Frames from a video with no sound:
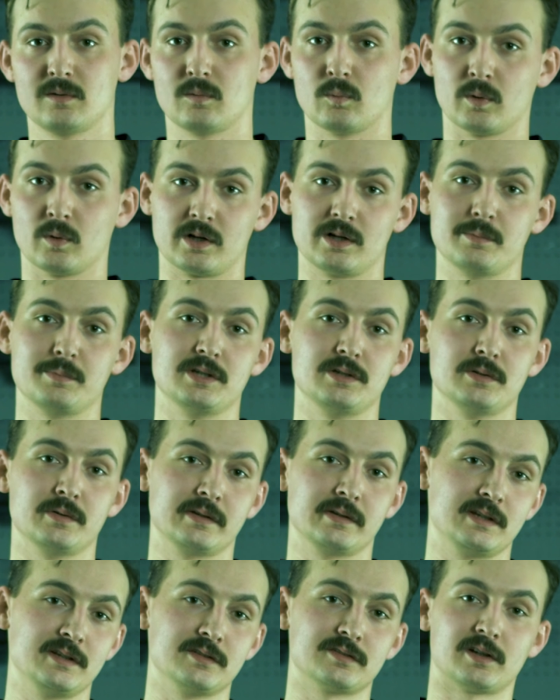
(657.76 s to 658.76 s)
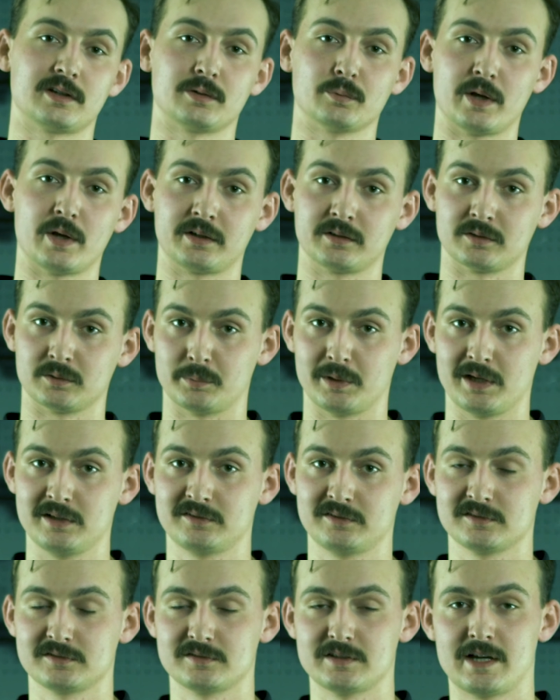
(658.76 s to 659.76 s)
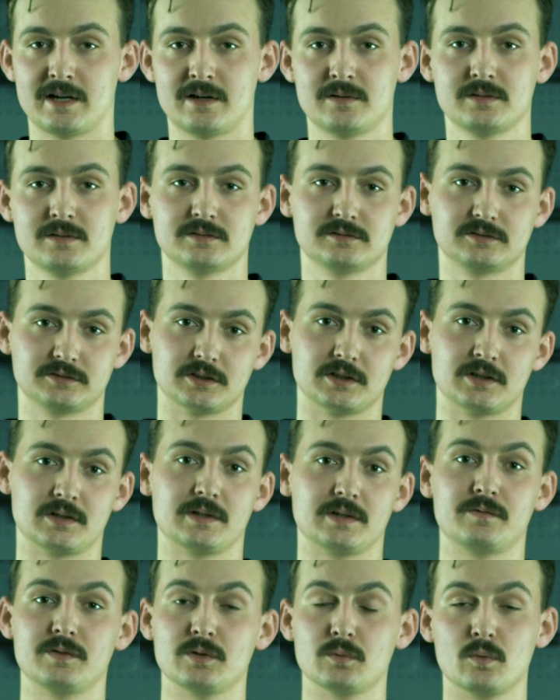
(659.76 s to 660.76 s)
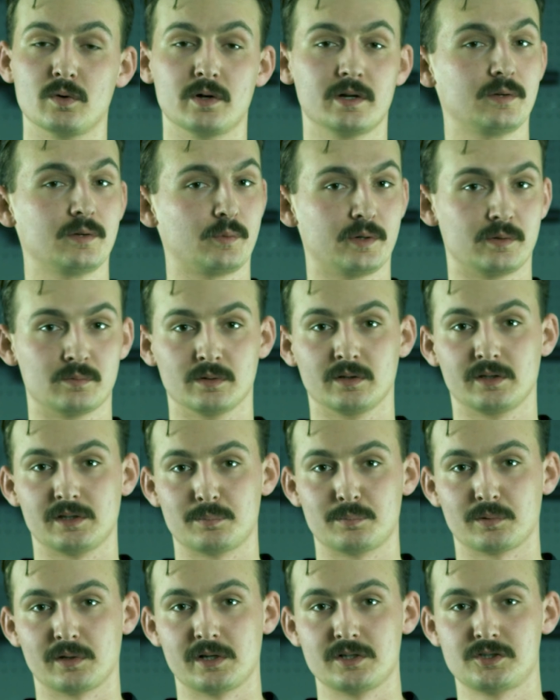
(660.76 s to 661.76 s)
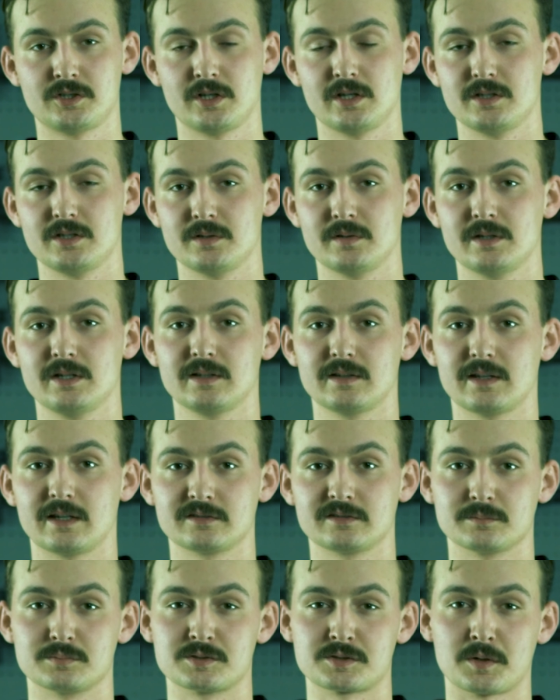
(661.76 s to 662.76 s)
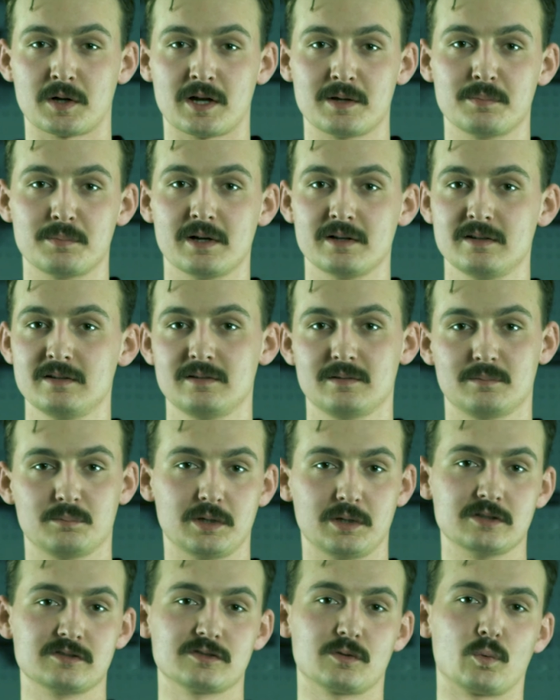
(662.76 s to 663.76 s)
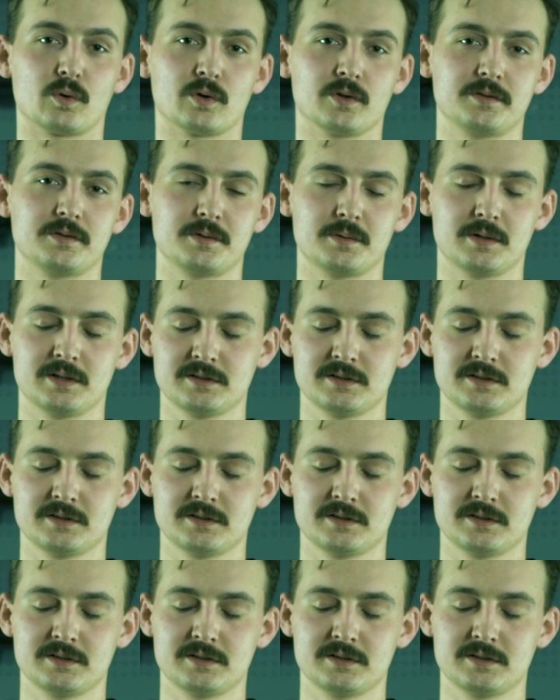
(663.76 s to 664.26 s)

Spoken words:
we're going to be doing these on a regular basis now, so if you would, we'd really appreciate you hitting that subscribe button. It means the world to